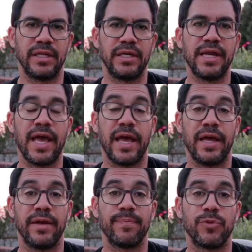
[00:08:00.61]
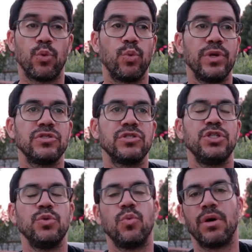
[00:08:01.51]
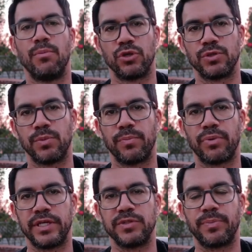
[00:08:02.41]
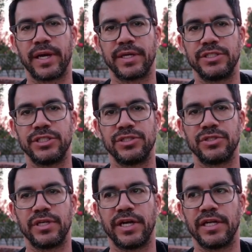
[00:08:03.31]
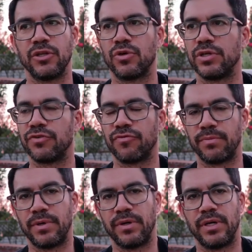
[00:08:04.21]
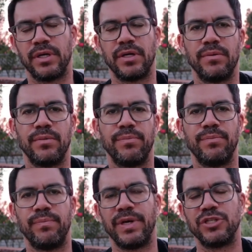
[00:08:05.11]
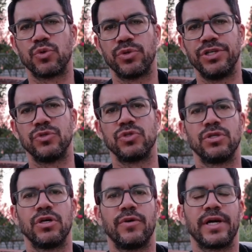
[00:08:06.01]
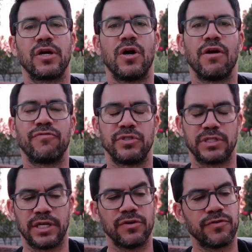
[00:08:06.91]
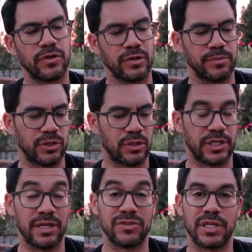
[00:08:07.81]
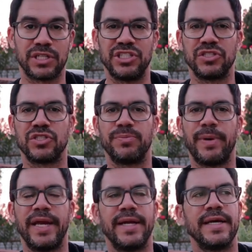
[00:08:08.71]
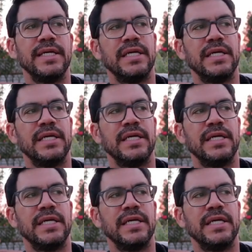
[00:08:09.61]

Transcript: of the day, the reason you want multiple price packages, and I learned this from a mentor years ago at a conference. I overheard him talking. I was actually in Spain,